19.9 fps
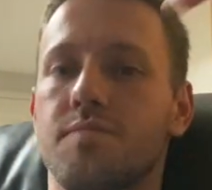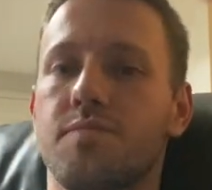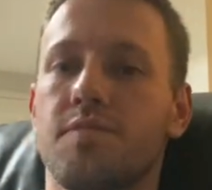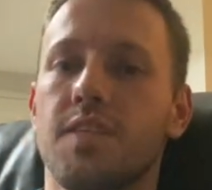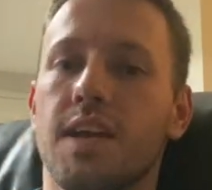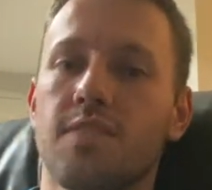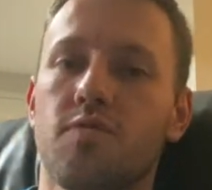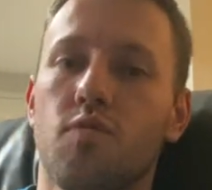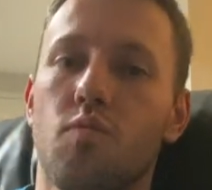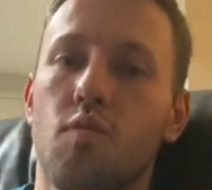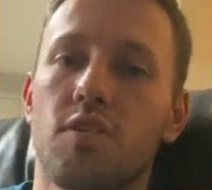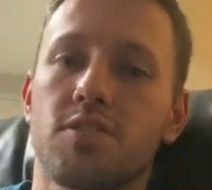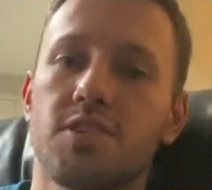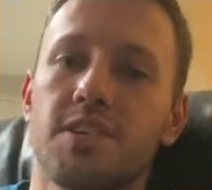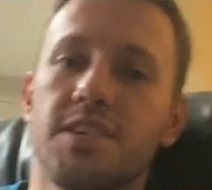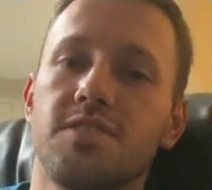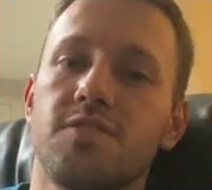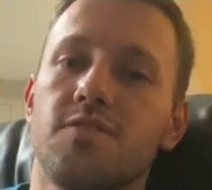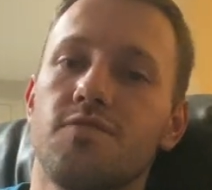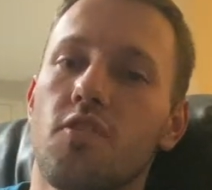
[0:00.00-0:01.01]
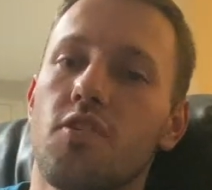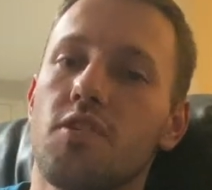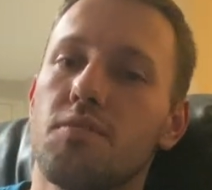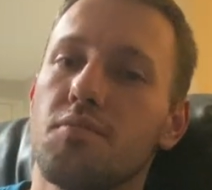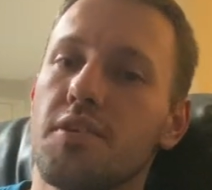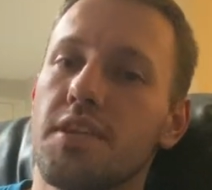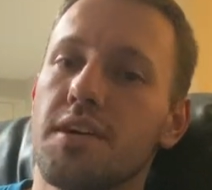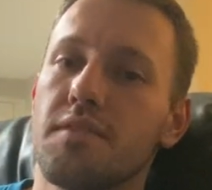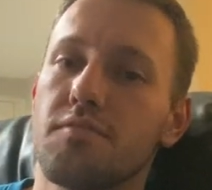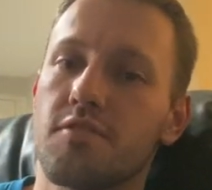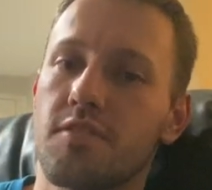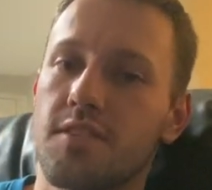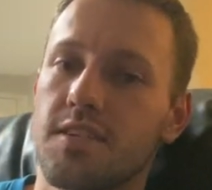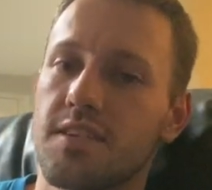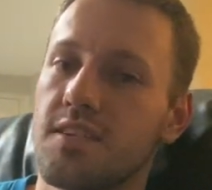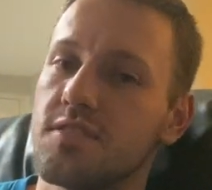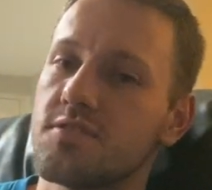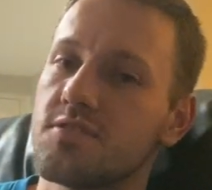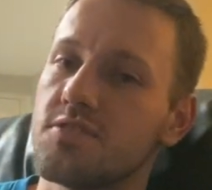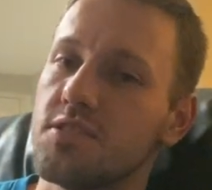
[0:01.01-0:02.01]
Thanks for watching Eastern Volleyball Network,
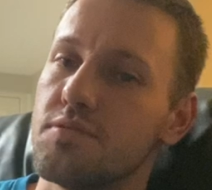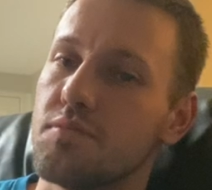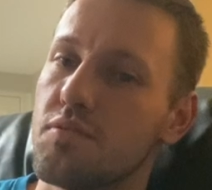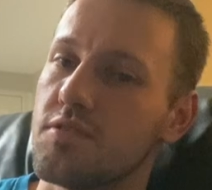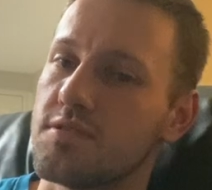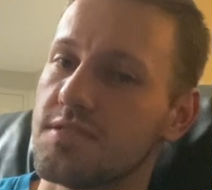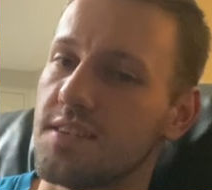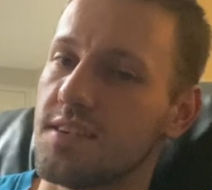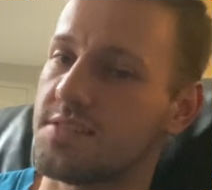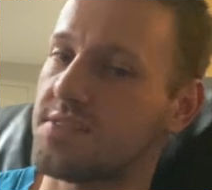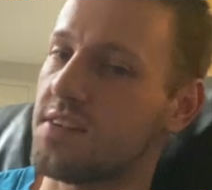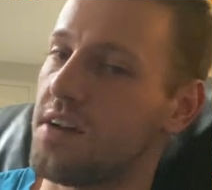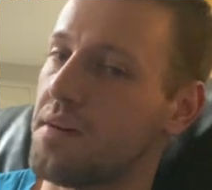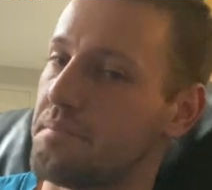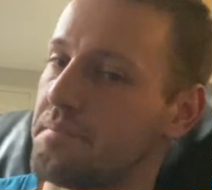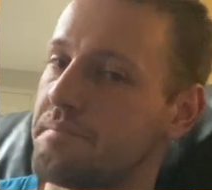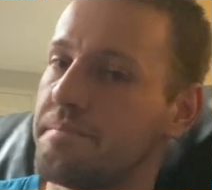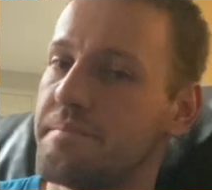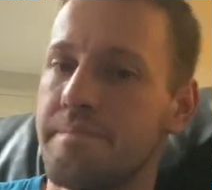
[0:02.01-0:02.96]
and I'll see you boys next time.